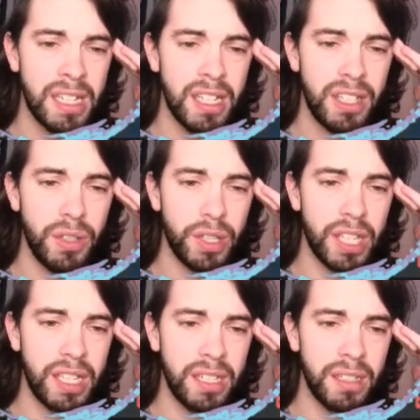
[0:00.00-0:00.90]
You
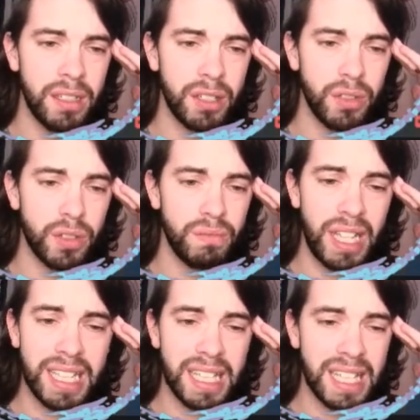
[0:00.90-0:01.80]
can
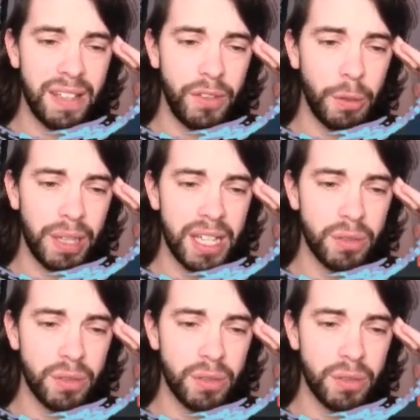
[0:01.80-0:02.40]
give your players